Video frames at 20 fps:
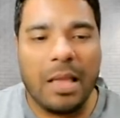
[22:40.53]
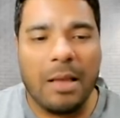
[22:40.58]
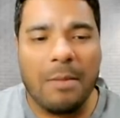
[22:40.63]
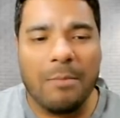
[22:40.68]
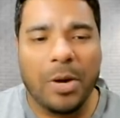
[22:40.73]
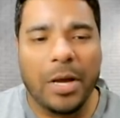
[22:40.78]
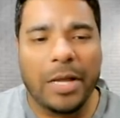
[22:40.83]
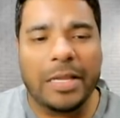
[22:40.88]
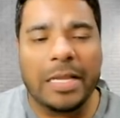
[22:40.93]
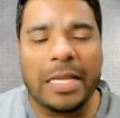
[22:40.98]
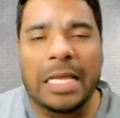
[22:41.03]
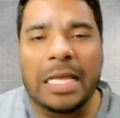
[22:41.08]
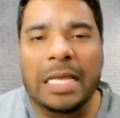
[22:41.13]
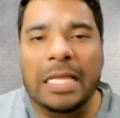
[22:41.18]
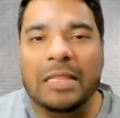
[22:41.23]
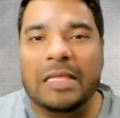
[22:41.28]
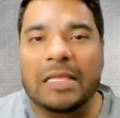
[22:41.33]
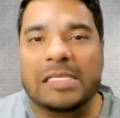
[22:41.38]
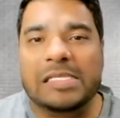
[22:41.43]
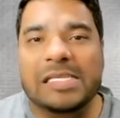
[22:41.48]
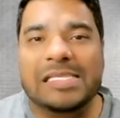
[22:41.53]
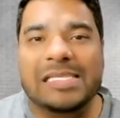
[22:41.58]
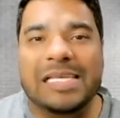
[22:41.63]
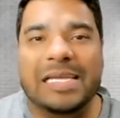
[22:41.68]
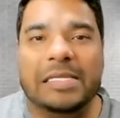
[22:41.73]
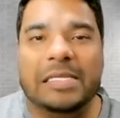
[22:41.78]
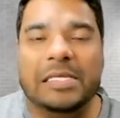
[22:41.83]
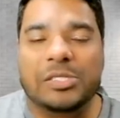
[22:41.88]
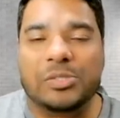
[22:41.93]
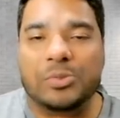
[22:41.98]
But this is a
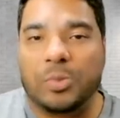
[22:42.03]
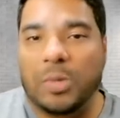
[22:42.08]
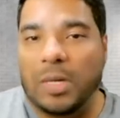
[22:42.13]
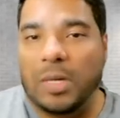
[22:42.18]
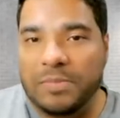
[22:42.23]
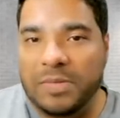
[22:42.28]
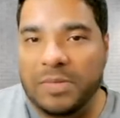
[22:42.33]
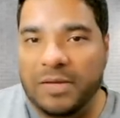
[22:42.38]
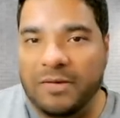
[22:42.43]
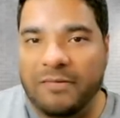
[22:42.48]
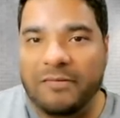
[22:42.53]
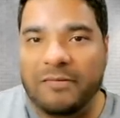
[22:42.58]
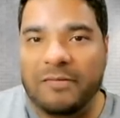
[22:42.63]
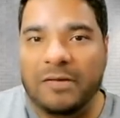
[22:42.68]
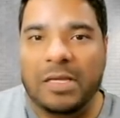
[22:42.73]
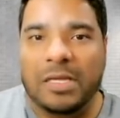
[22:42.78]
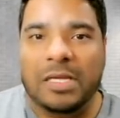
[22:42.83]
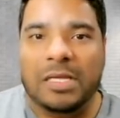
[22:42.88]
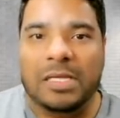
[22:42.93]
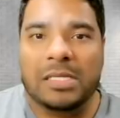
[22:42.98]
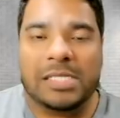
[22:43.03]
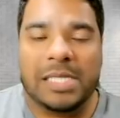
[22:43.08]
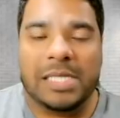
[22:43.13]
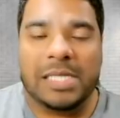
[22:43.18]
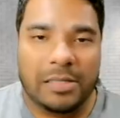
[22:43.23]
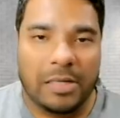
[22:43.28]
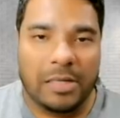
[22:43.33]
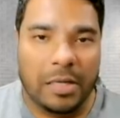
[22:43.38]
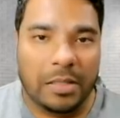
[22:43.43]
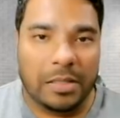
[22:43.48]
disruptive
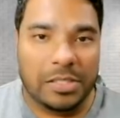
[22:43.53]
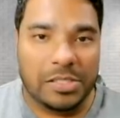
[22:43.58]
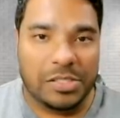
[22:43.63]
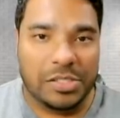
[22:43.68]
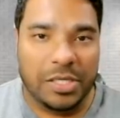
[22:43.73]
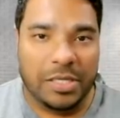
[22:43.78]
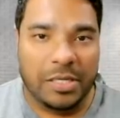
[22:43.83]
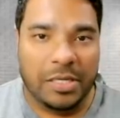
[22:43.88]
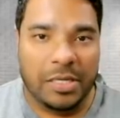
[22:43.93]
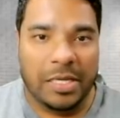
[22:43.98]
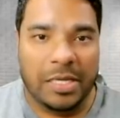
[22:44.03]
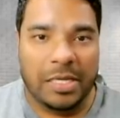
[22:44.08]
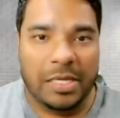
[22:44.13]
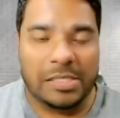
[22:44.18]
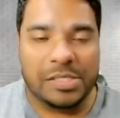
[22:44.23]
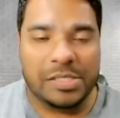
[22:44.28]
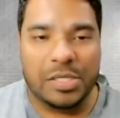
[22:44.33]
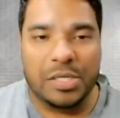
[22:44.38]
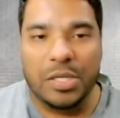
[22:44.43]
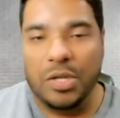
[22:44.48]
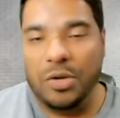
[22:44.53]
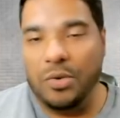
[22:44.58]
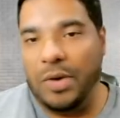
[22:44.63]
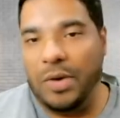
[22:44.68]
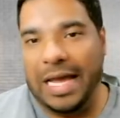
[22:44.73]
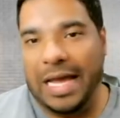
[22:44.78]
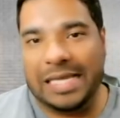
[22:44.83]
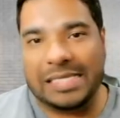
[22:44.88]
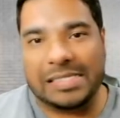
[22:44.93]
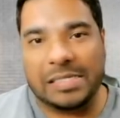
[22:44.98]
technology. It's a new
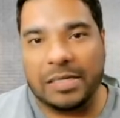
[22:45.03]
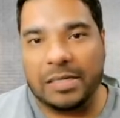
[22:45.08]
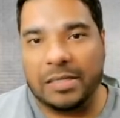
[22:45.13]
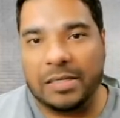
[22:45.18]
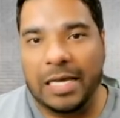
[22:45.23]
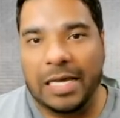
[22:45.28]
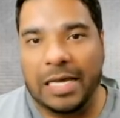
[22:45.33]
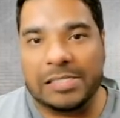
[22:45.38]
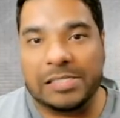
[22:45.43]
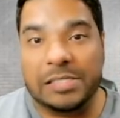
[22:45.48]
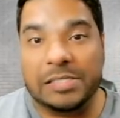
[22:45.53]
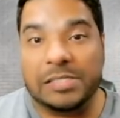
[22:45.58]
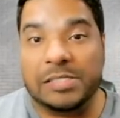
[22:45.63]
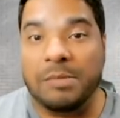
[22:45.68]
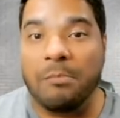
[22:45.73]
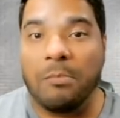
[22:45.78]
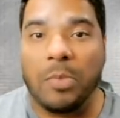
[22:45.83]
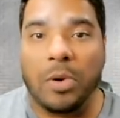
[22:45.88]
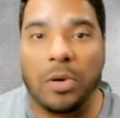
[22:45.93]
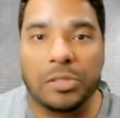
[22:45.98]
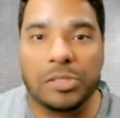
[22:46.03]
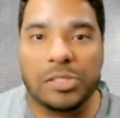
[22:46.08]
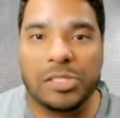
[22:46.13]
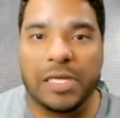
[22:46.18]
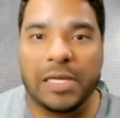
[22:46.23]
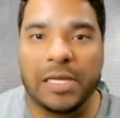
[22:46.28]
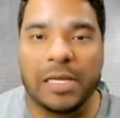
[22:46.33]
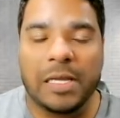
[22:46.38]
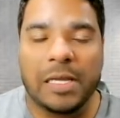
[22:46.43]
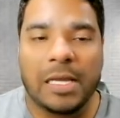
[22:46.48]
asset class. It's
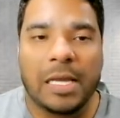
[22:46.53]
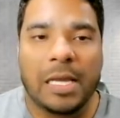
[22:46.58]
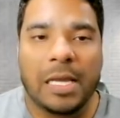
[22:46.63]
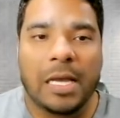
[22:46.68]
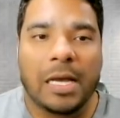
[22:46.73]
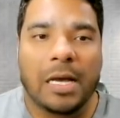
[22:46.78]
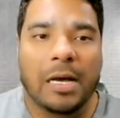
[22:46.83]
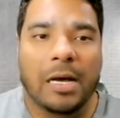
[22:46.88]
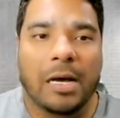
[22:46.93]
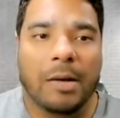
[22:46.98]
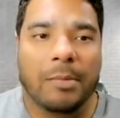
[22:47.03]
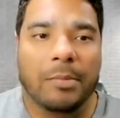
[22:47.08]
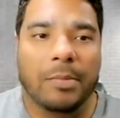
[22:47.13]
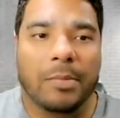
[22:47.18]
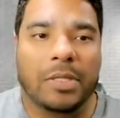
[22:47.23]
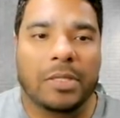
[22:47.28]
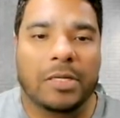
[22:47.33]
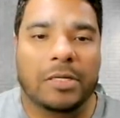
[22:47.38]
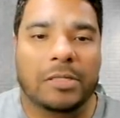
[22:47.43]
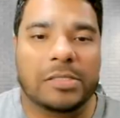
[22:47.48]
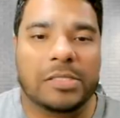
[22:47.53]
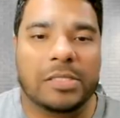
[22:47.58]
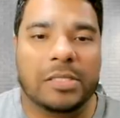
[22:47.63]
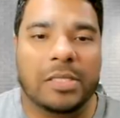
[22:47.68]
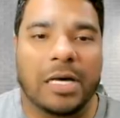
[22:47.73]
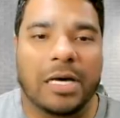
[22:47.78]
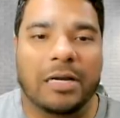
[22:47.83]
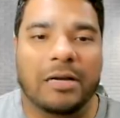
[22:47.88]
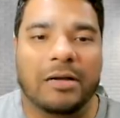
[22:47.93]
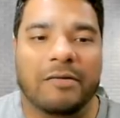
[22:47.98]
emerging. Um, there's a
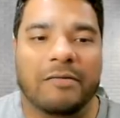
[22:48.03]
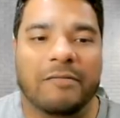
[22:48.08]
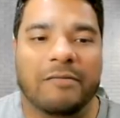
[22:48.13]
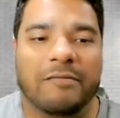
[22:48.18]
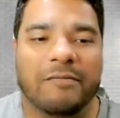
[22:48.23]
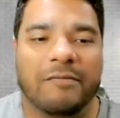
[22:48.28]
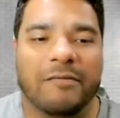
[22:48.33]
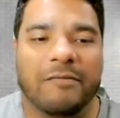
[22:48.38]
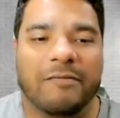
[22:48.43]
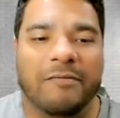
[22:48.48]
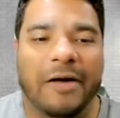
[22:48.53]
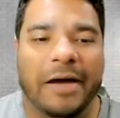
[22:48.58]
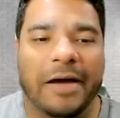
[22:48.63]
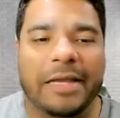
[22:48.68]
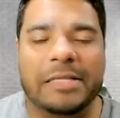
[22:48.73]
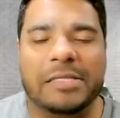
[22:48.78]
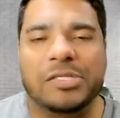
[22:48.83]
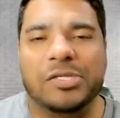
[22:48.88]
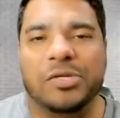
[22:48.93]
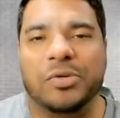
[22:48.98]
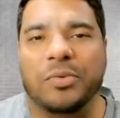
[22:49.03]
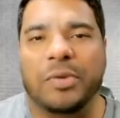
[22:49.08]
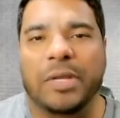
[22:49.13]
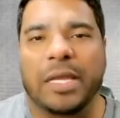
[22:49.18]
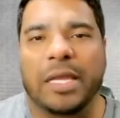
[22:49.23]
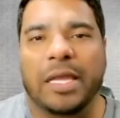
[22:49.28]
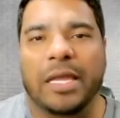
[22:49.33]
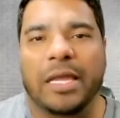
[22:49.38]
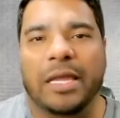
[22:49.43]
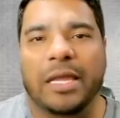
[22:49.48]
lot of fine
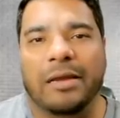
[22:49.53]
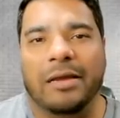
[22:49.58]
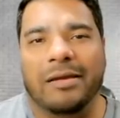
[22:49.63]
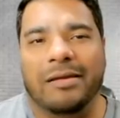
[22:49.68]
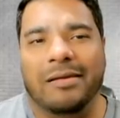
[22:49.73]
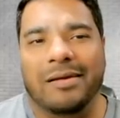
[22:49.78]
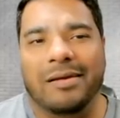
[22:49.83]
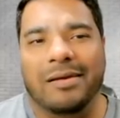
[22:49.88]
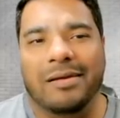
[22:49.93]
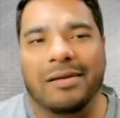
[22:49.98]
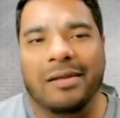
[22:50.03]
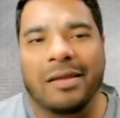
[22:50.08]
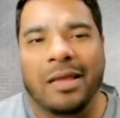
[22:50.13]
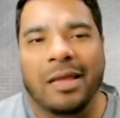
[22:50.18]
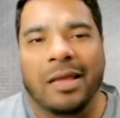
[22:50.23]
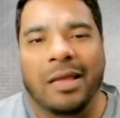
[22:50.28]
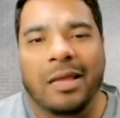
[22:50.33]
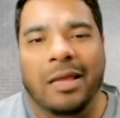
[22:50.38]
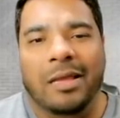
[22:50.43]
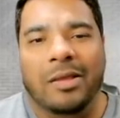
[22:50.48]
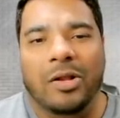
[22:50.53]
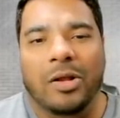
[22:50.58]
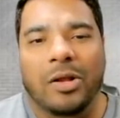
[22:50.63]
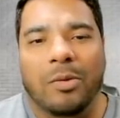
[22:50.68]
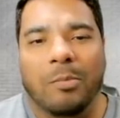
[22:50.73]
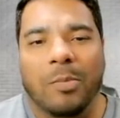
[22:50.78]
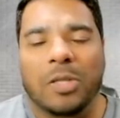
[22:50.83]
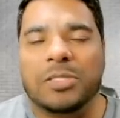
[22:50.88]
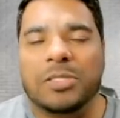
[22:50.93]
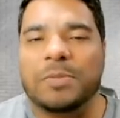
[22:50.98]
tuning and, and you know,
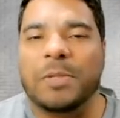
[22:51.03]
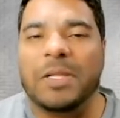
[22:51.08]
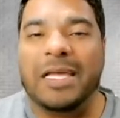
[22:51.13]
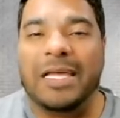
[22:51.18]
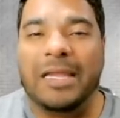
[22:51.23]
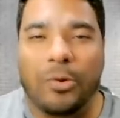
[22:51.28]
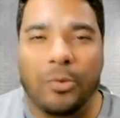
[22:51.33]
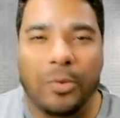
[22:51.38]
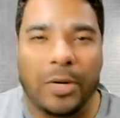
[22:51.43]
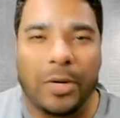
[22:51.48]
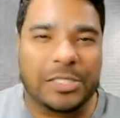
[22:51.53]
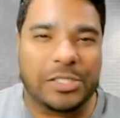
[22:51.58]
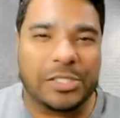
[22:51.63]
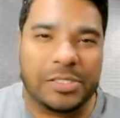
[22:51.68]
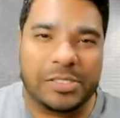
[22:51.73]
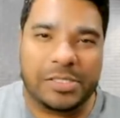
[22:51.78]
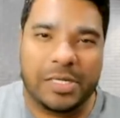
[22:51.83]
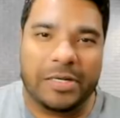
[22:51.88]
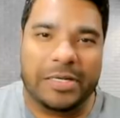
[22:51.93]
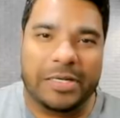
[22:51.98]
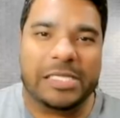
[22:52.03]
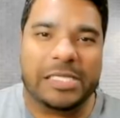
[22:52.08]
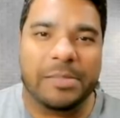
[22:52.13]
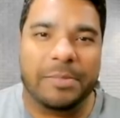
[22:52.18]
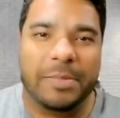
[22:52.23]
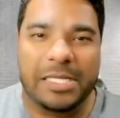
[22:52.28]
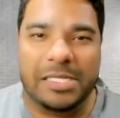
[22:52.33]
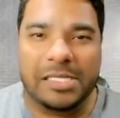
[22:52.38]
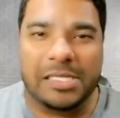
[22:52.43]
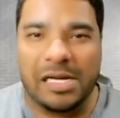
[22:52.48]
multiple iterations that need to
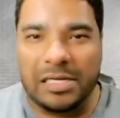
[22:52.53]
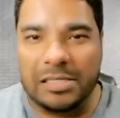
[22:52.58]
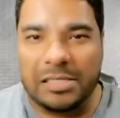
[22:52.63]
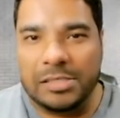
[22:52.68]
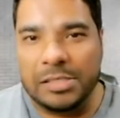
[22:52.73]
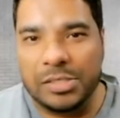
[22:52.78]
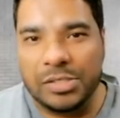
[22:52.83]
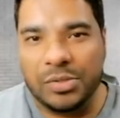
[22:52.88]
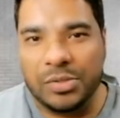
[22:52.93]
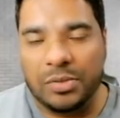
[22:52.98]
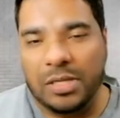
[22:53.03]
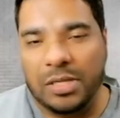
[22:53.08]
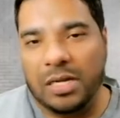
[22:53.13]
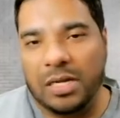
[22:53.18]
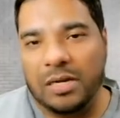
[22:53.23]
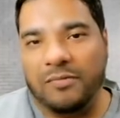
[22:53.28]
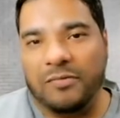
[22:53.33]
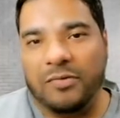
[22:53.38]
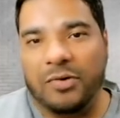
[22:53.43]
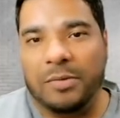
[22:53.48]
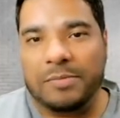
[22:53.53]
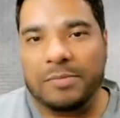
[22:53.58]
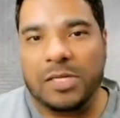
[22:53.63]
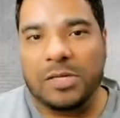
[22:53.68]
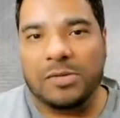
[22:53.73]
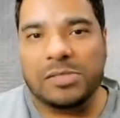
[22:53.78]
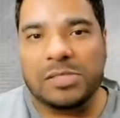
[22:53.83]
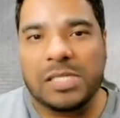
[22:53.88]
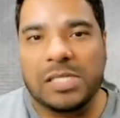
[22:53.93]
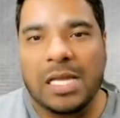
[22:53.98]
be done to a lot of
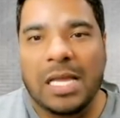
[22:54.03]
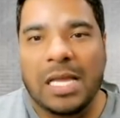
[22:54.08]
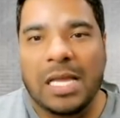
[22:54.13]
cryptos.